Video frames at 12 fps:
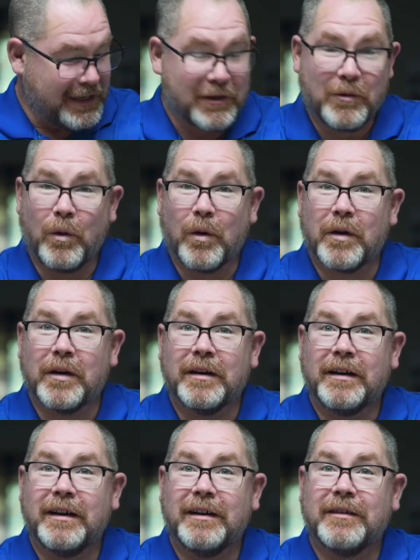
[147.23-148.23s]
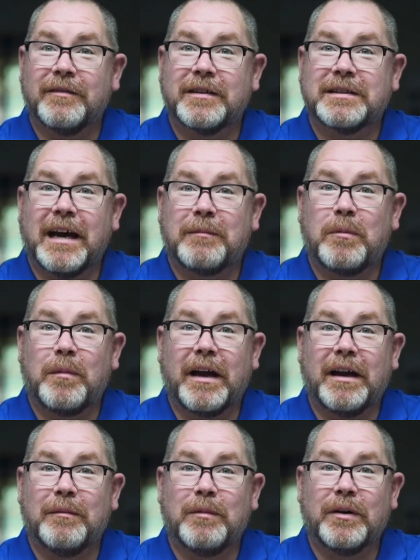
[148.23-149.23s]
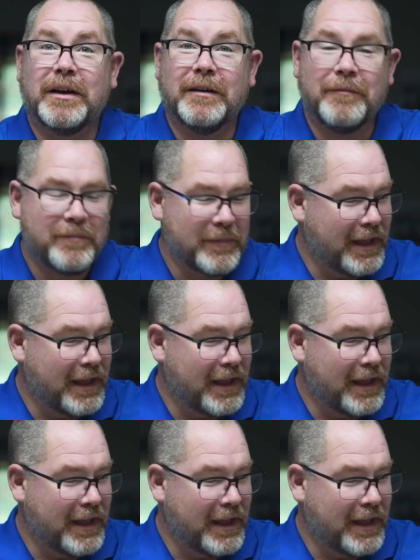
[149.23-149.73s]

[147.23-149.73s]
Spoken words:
corner of the top of my elbow here,